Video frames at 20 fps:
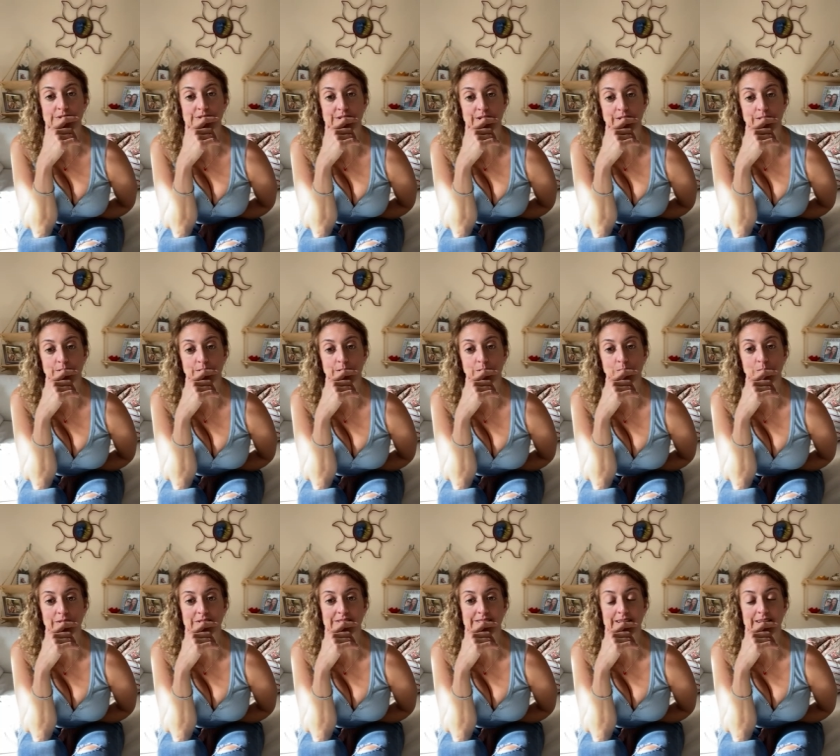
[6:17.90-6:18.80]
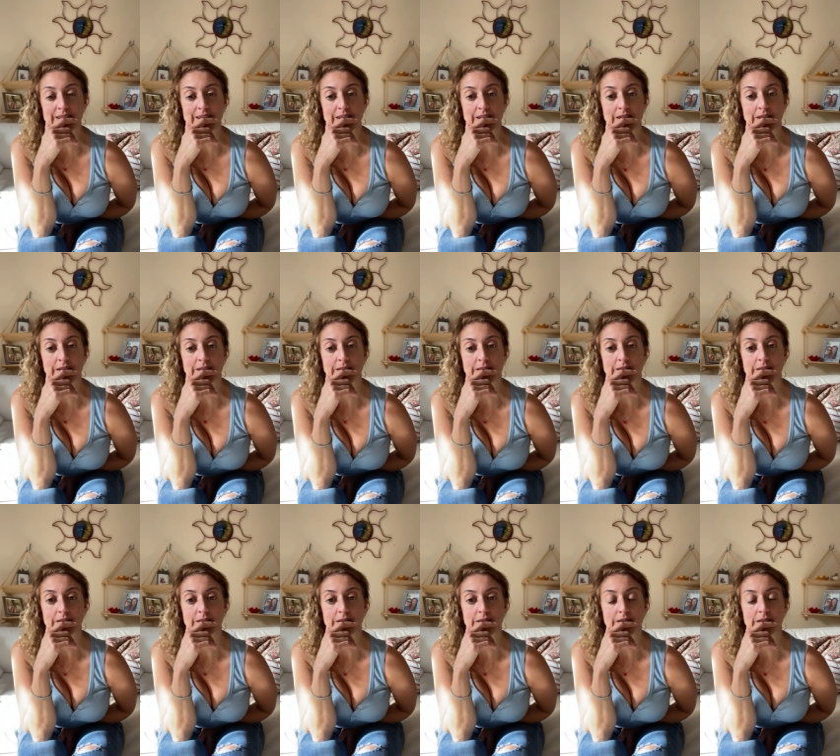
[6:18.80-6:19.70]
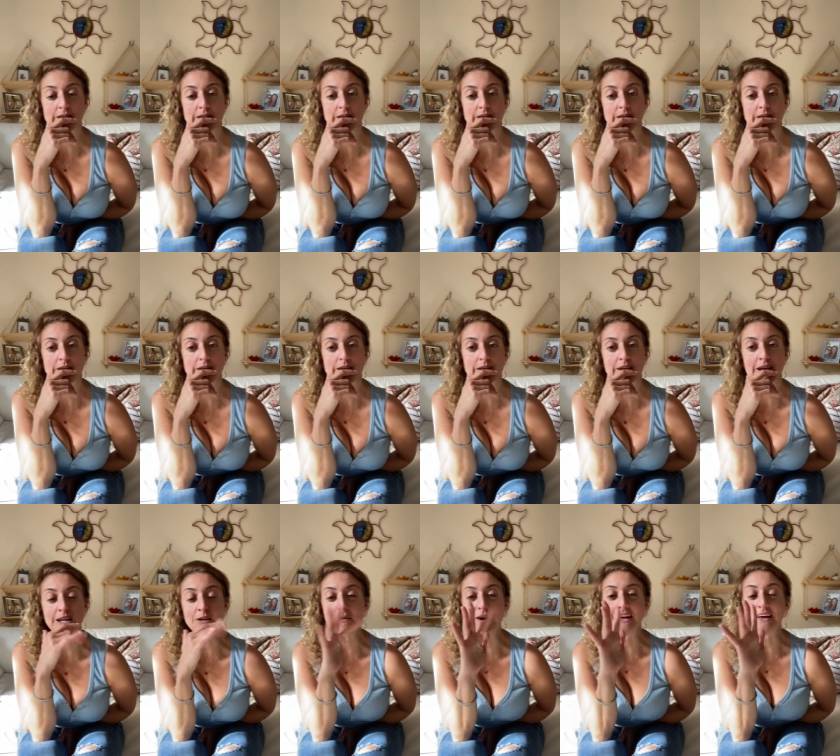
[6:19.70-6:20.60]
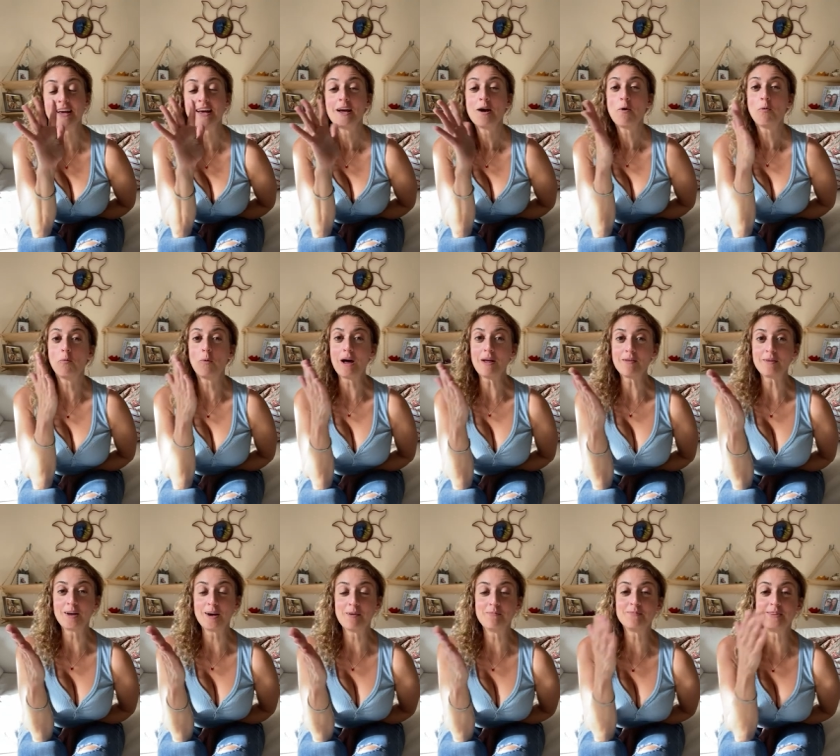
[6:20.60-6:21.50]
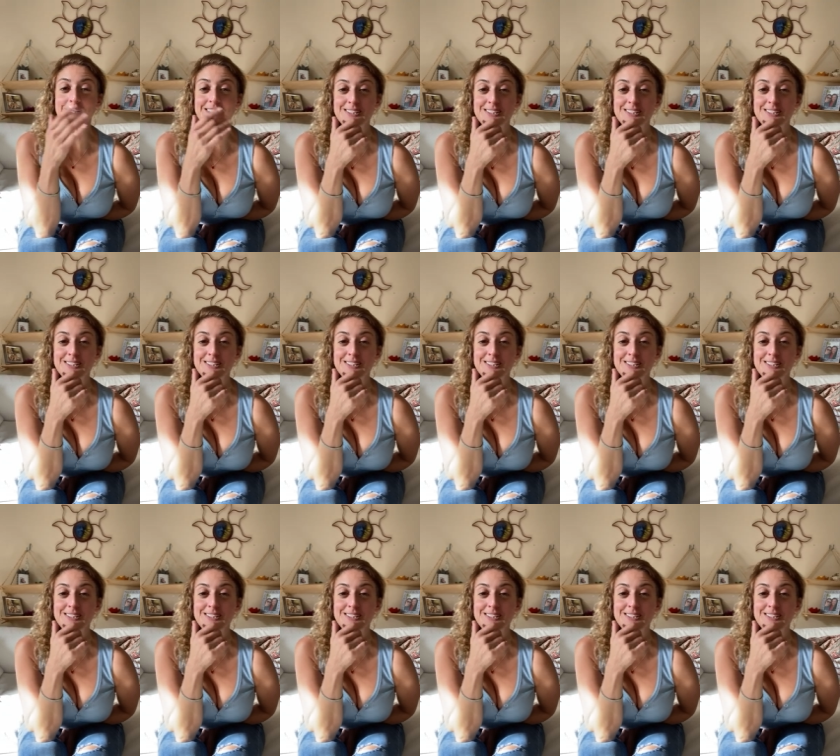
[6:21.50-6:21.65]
So we'll see. Anyway, welcome.